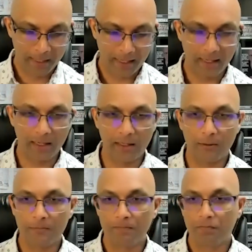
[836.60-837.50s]

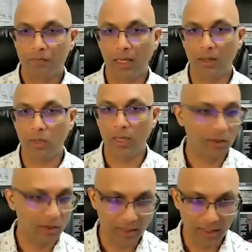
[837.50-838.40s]
And I would
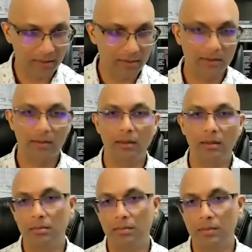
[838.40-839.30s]
like to again
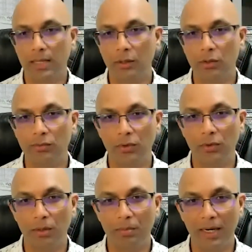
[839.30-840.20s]
thank you
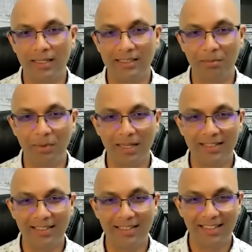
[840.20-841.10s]
for
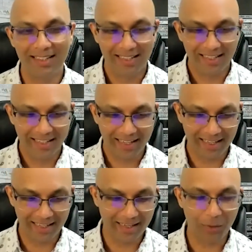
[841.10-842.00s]
participating,
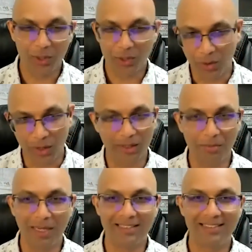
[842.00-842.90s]
and I wish you all the
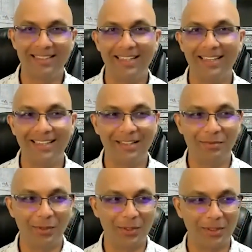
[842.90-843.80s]
best in the
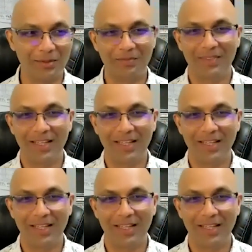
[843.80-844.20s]
future.